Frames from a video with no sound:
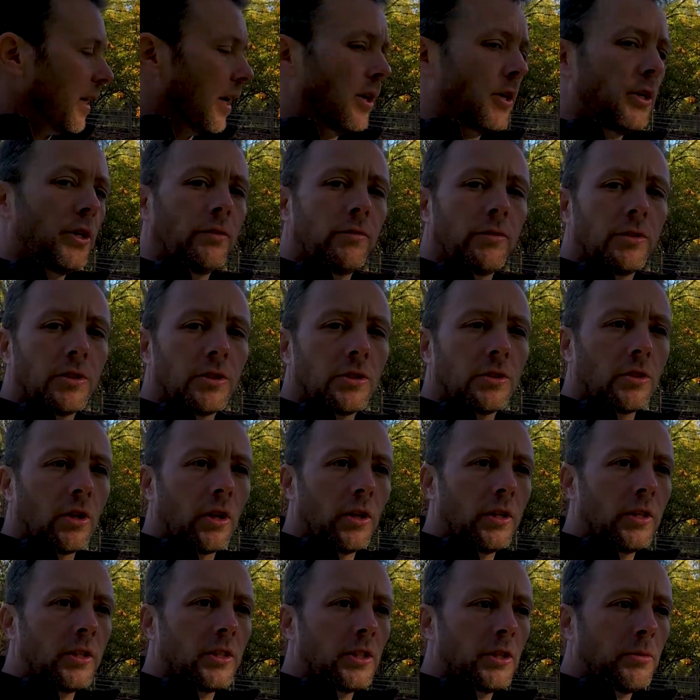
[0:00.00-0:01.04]
how you've
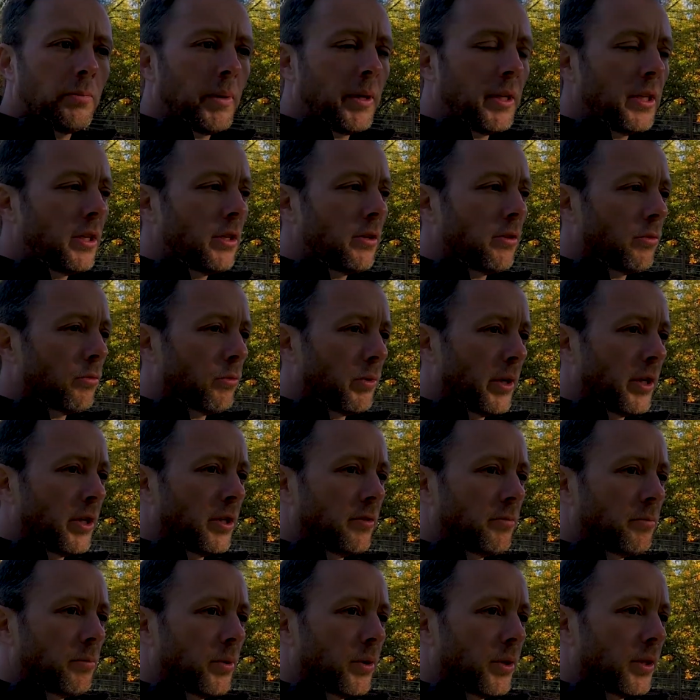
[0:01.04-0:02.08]
installed it and depending on where you
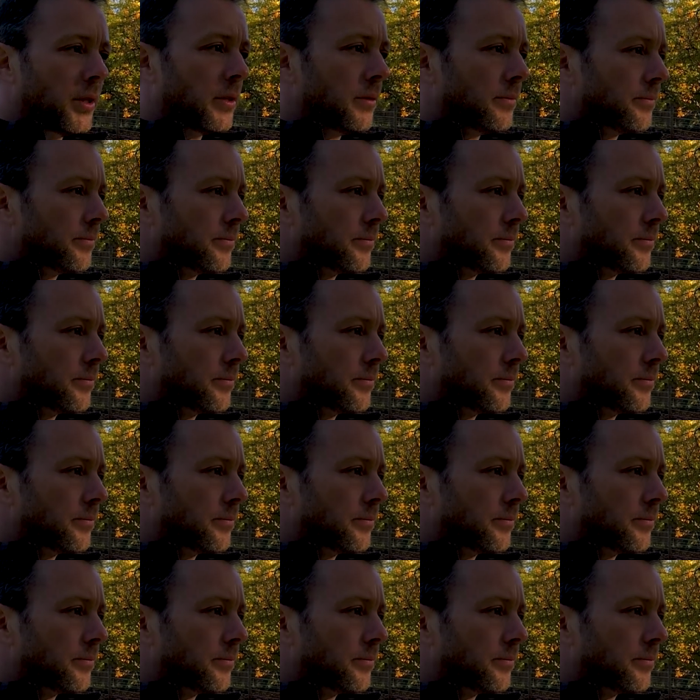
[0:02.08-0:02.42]
put it,